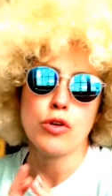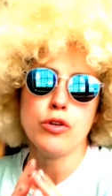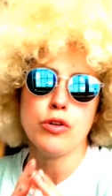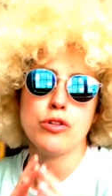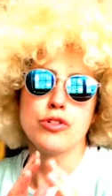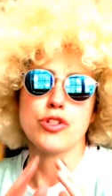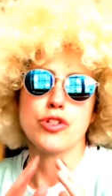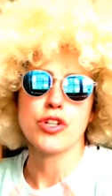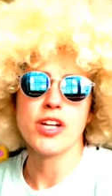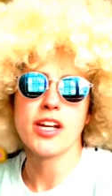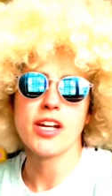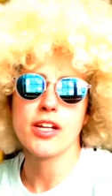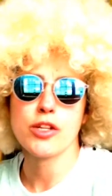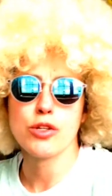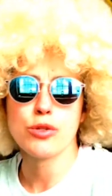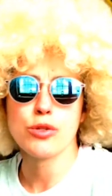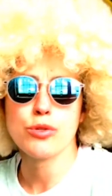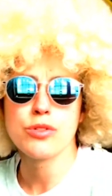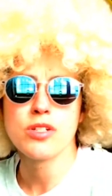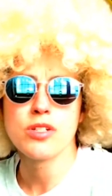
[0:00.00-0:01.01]
So you gotta
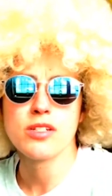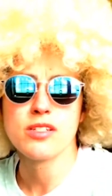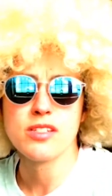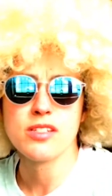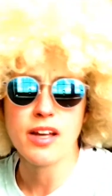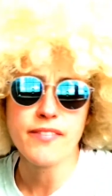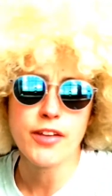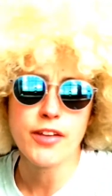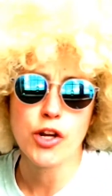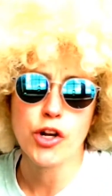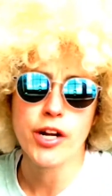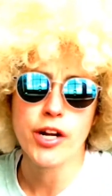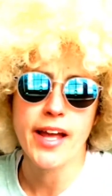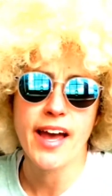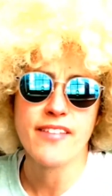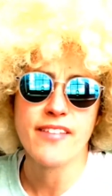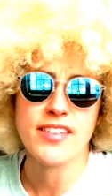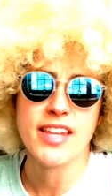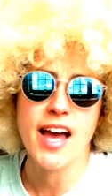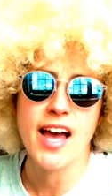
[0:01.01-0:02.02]
use stuff that you already have at
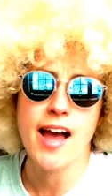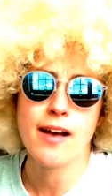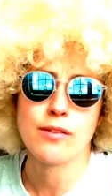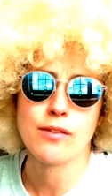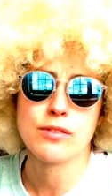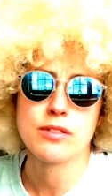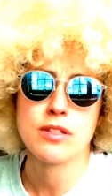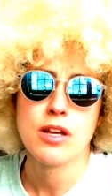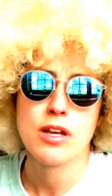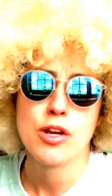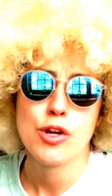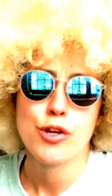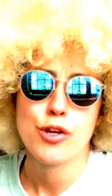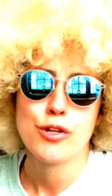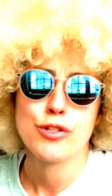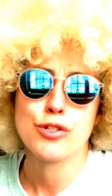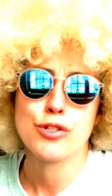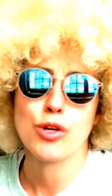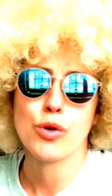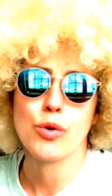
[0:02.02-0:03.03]
the house.
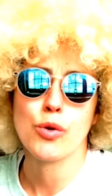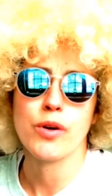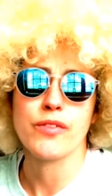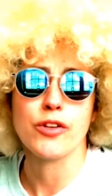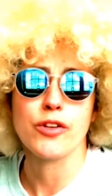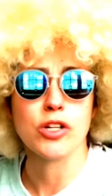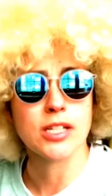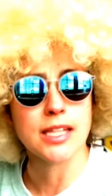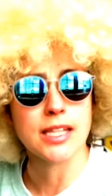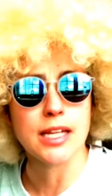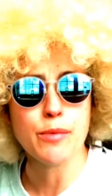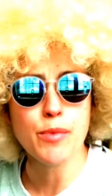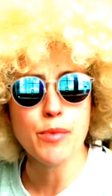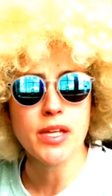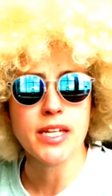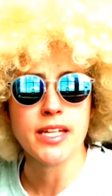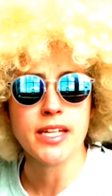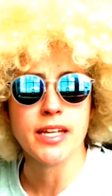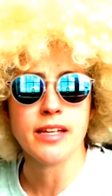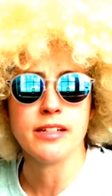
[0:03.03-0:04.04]
So if you're
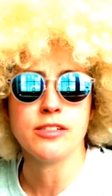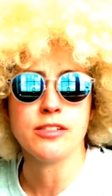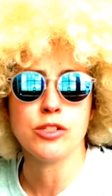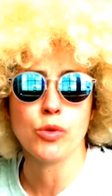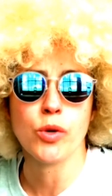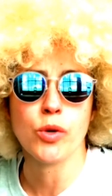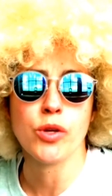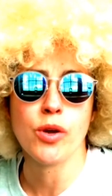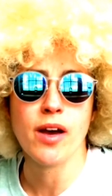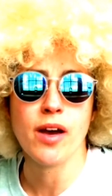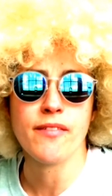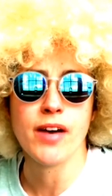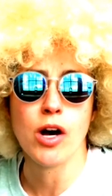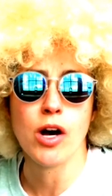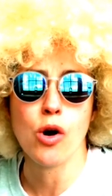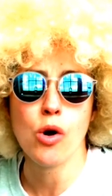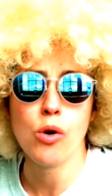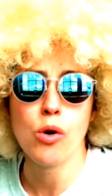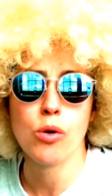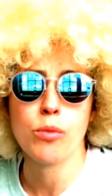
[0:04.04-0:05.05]
limited to what you have at
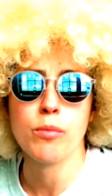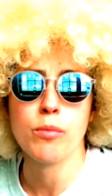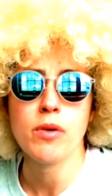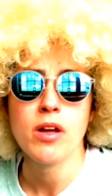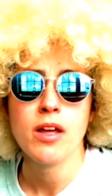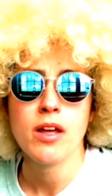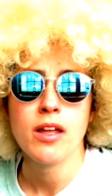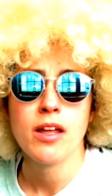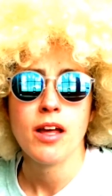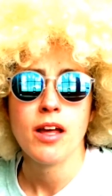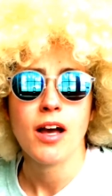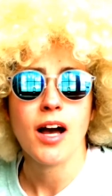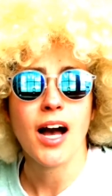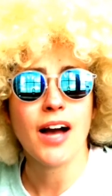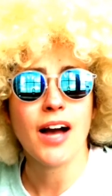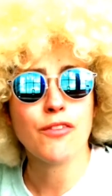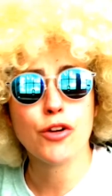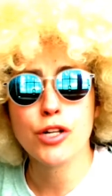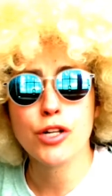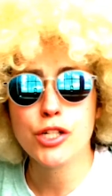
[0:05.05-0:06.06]
home, I've
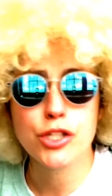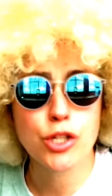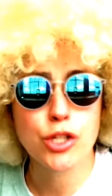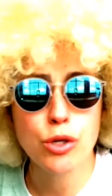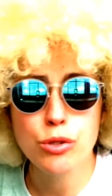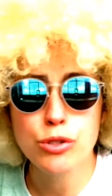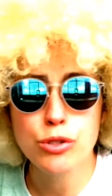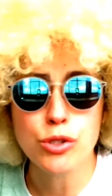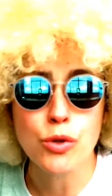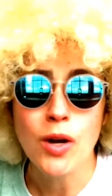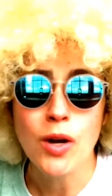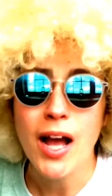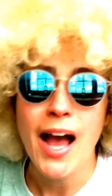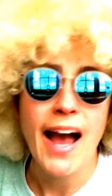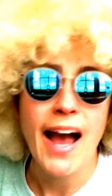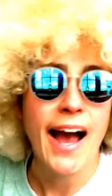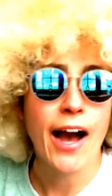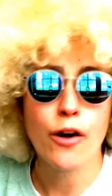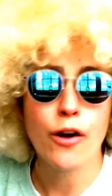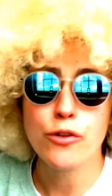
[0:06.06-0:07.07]
already showed you
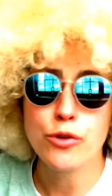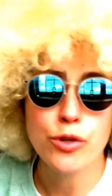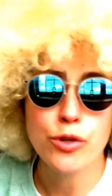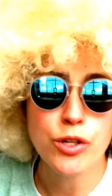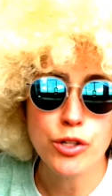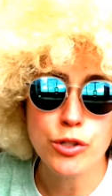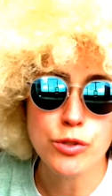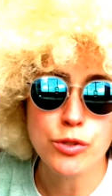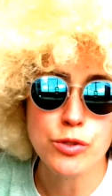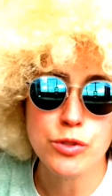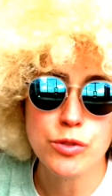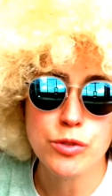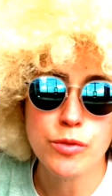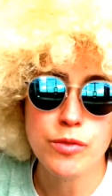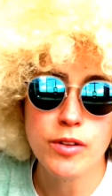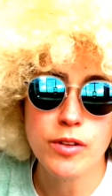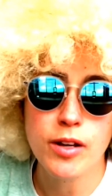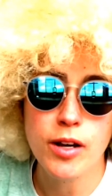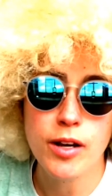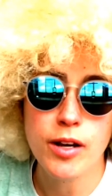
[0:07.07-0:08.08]
how you can use
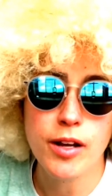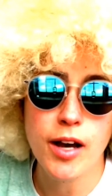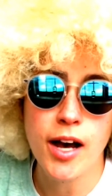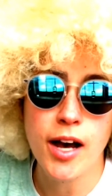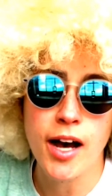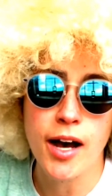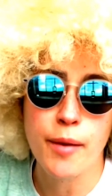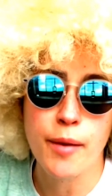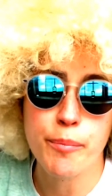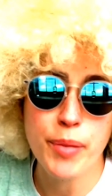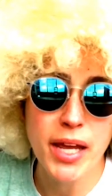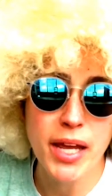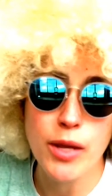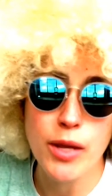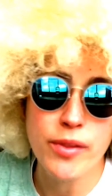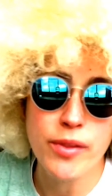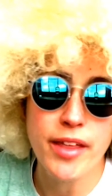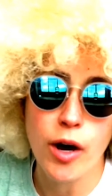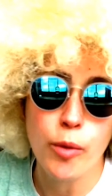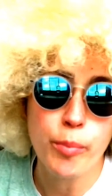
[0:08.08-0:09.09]
paint
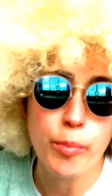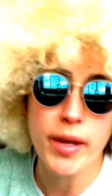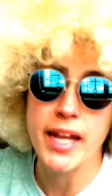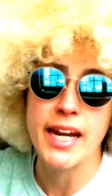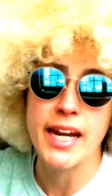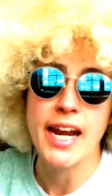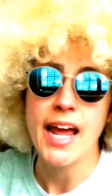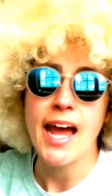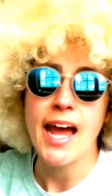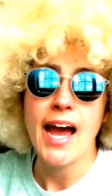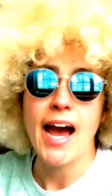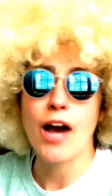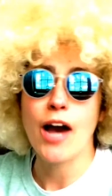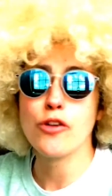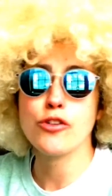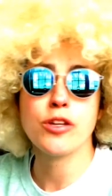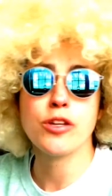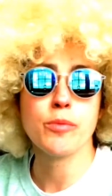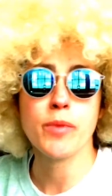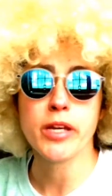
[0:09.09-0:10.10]
without paint, how you
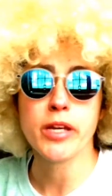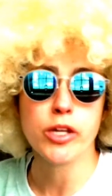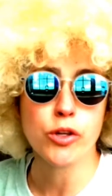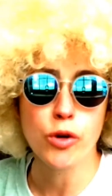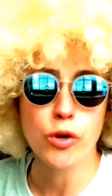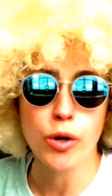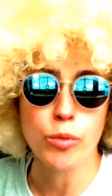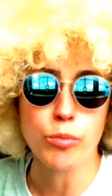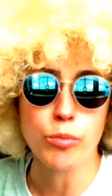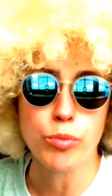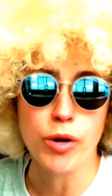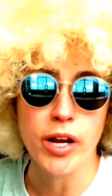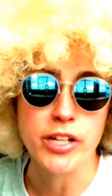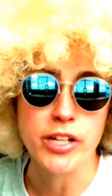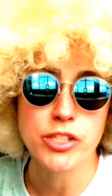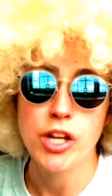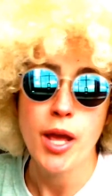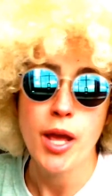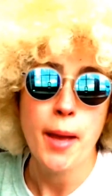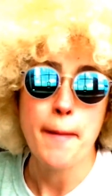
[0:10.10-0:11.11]
can make your own brush.
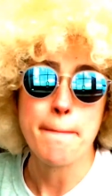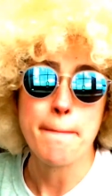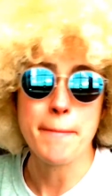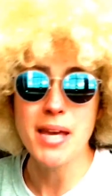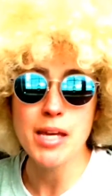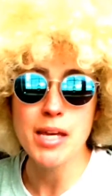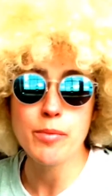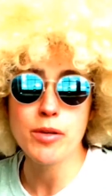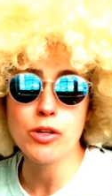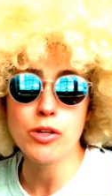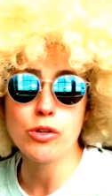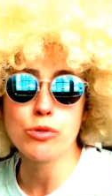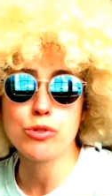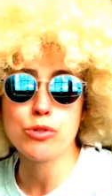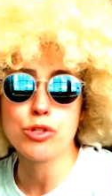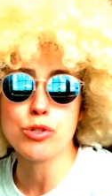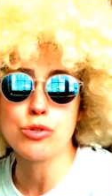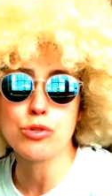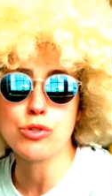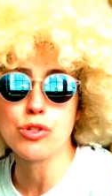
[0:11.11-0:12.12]
Maybe you
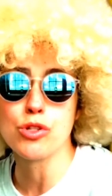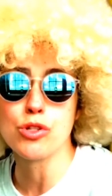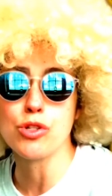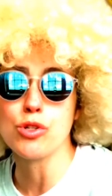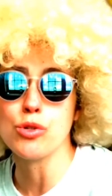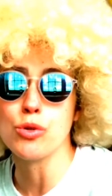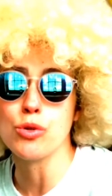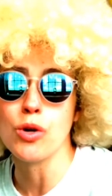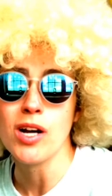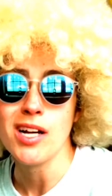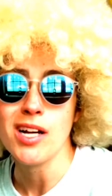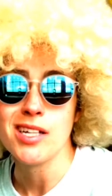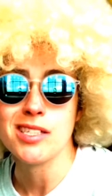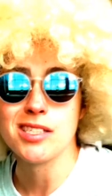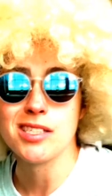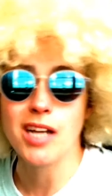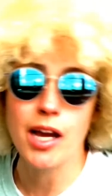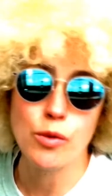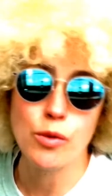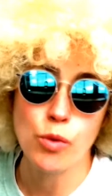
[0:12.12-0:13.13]
choose to do
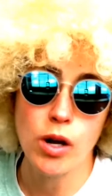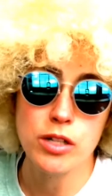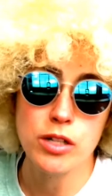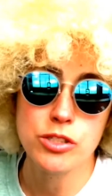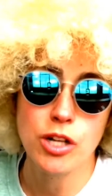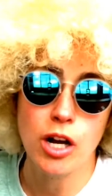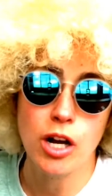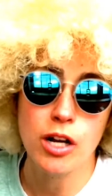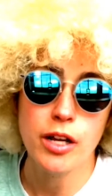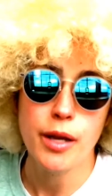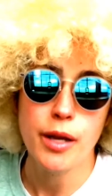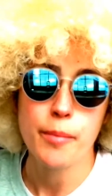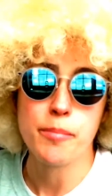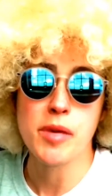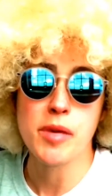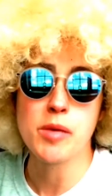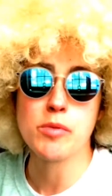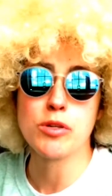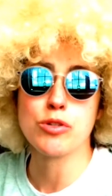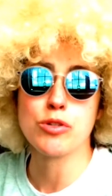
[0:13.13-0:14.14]
sidewalk chalk.
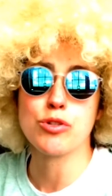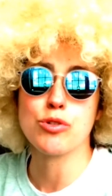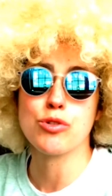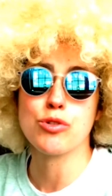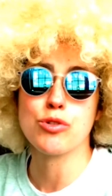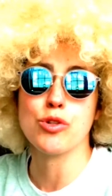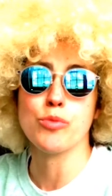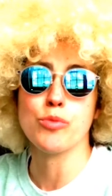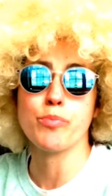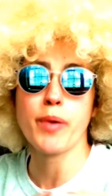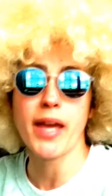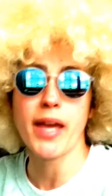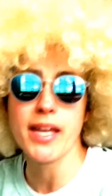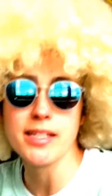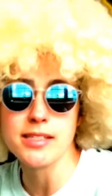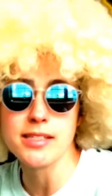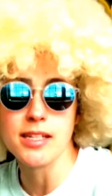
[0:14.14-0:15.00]
Maybe you choose to do painting.